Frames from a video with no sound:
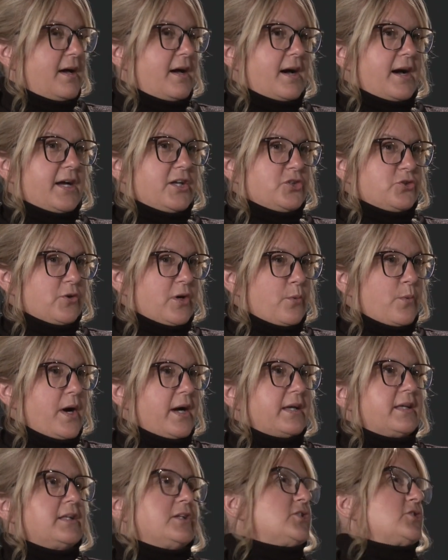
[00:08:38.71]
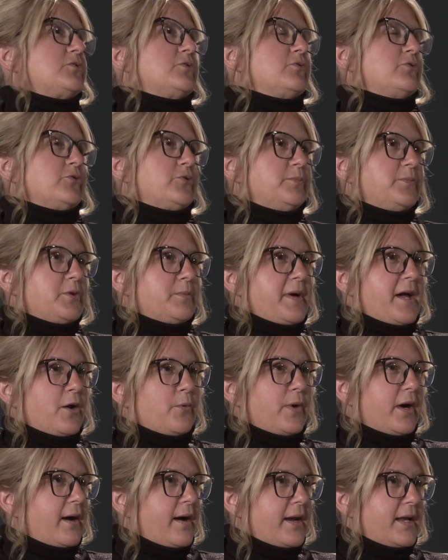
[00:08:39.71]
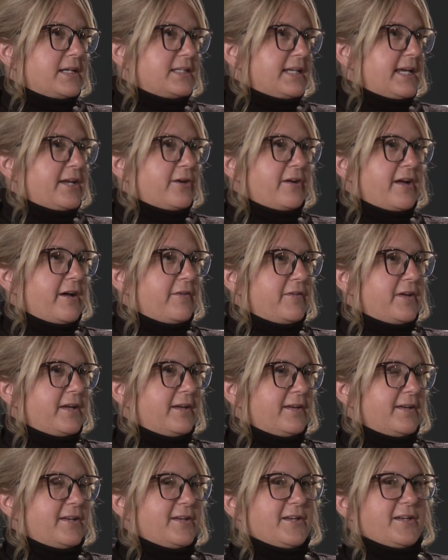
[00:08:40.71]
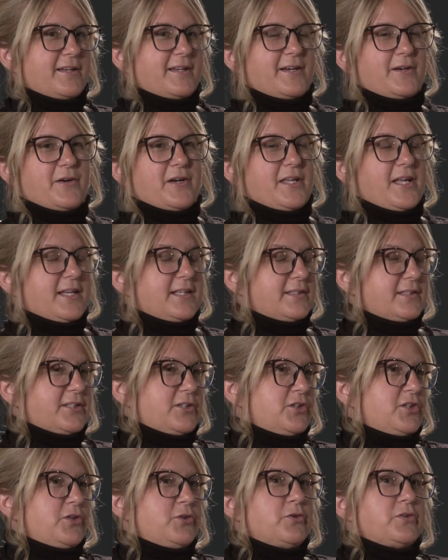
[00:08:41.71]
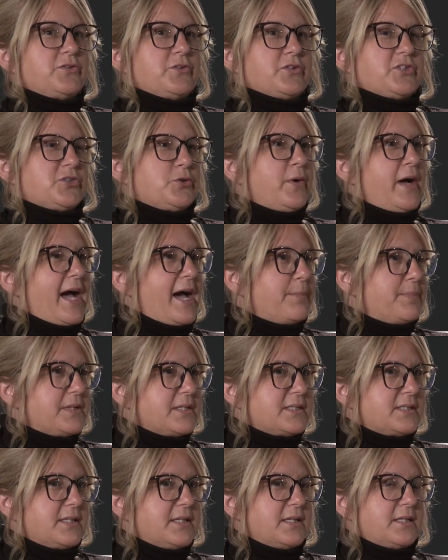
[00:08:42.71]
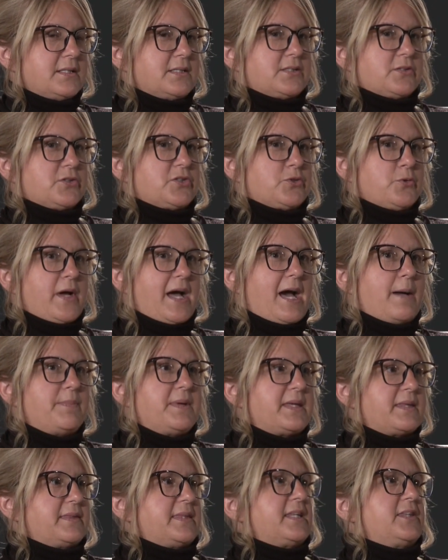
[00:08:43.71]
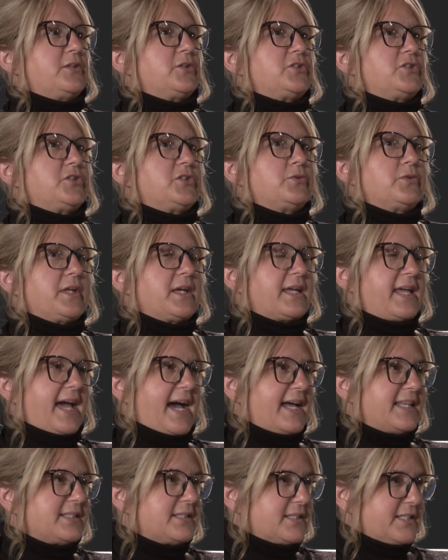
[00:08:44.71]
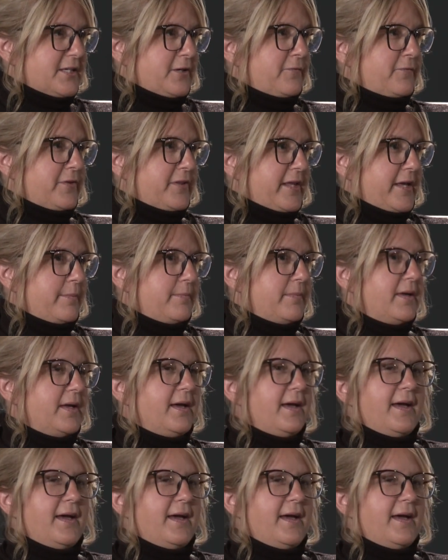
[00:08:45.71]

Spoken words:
I enjoy walking into a room, no matter what kind of day you're having. You know, they're so happy to see us. They're so happy to know that Kaz is there for them.